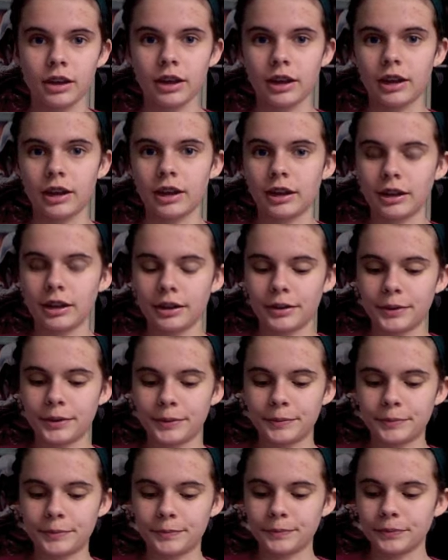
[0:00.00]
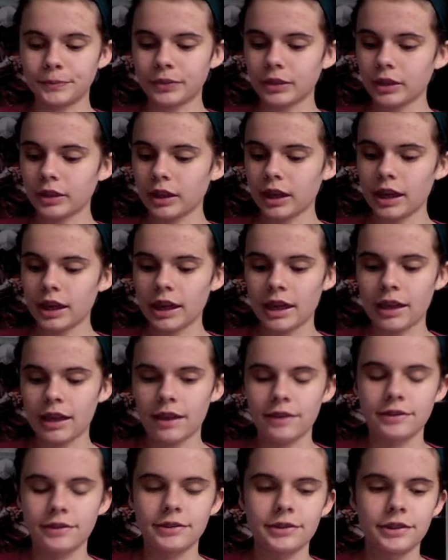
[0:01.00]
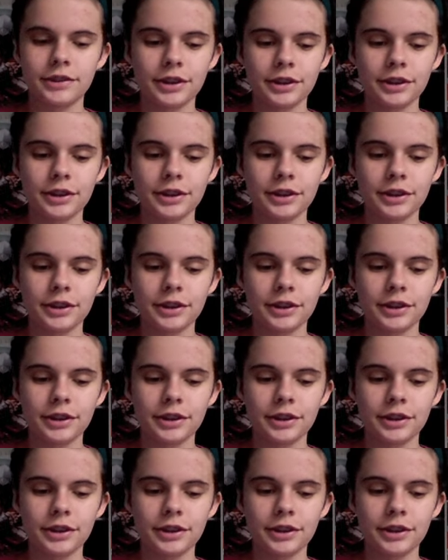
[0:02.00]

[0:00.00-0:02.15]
um, and